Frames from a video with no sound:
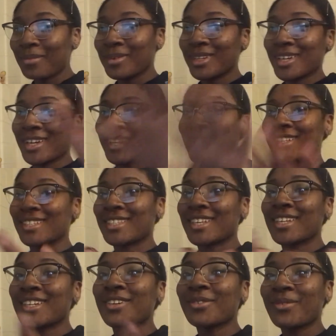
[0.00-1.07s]
because
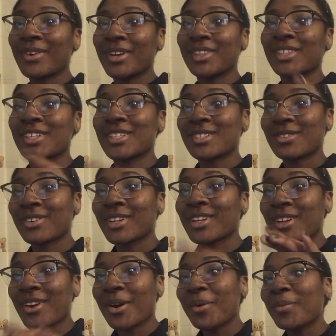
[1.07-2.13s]
you want the story to
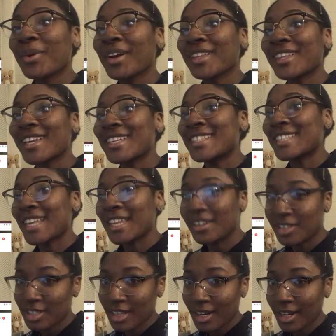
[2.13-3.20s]
go where they said
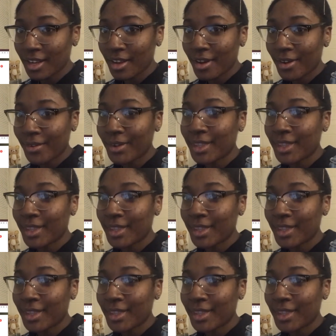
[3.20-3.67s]
it's gonna go.